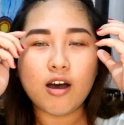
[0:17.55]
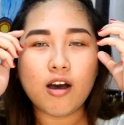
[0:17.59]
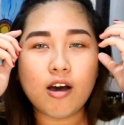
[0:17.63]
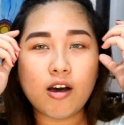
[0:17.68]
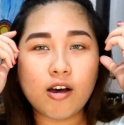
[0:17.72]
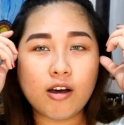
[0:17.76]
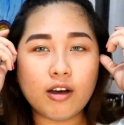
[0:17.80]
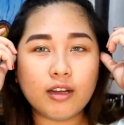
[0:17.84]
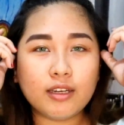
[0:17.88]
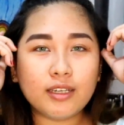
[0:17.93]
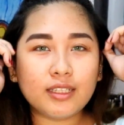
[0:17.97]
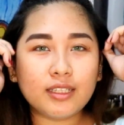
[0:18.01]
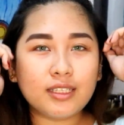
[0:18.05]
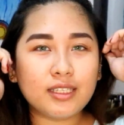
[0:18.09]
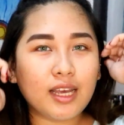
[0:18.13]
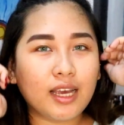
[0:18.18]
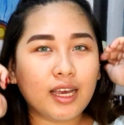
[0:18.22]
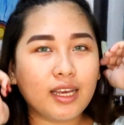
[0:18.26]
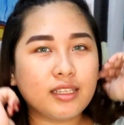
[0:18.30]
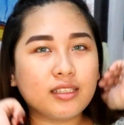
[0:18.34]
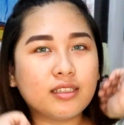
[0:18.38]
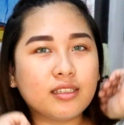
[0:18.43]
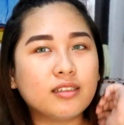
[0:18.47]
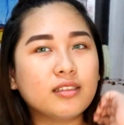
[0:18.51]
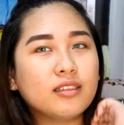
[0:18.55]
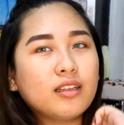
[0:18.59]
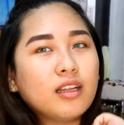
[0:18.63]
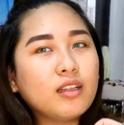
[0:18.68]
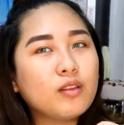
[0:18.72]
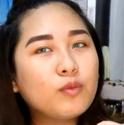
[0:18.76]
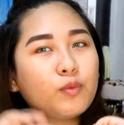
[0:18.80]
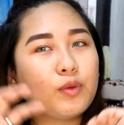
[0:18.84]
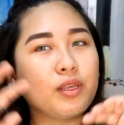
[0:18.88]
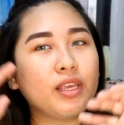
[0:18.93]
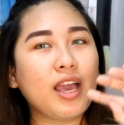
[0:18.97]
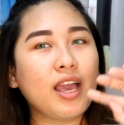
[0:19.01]
on the title
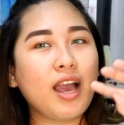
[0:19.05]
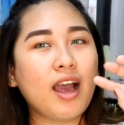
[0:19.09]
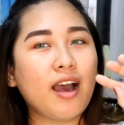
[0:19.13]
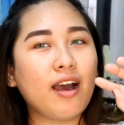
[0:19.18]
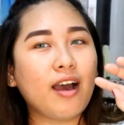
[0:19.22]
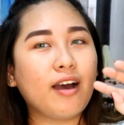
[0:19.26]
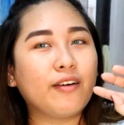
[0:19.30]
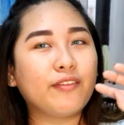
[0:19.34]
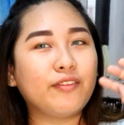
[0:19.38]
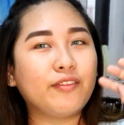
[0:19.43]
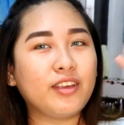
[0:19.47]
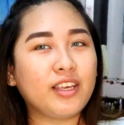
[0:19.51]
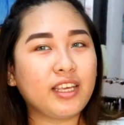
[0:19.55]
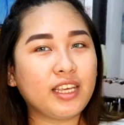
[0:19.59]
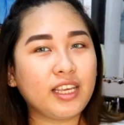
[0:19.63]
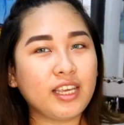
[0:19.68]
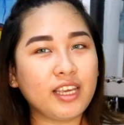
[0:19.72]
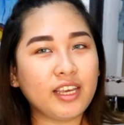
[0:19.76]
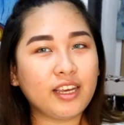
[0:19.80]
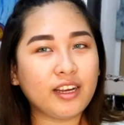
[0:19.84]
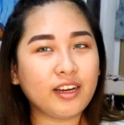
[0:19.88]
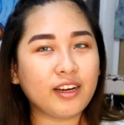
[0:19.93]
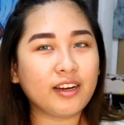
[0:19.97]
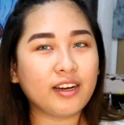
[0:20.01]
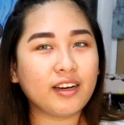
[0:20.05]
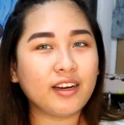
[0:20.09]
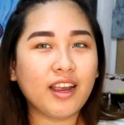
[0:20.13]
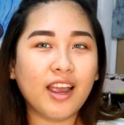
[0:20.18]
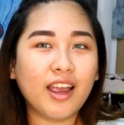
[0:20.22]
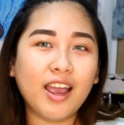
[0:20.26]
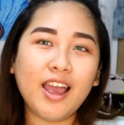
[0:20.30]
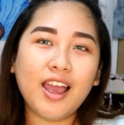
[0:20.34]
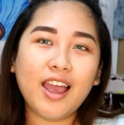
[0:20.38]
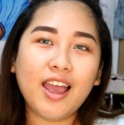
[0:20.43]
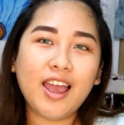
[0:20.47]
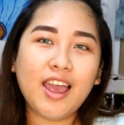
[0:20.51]
that we have here.
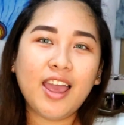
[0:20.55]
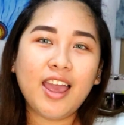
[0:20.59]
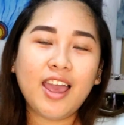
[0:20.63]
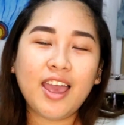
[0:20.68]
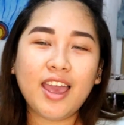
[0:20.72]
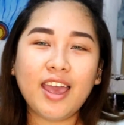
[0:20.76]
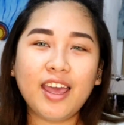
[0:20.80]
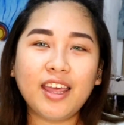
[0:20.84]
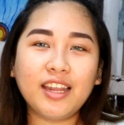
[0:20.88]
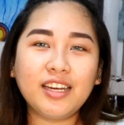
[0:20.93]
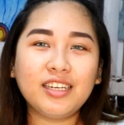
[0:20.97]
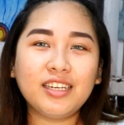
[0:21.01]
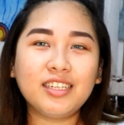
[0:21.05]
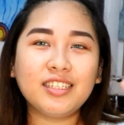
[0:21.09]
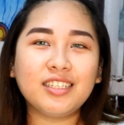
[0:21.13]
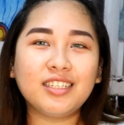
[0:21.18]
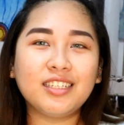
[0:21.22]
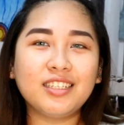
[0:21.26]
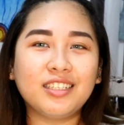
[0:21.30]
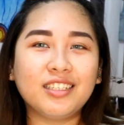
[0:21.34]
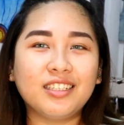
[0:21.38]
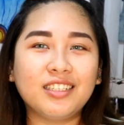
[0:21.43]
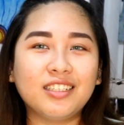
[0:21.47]
And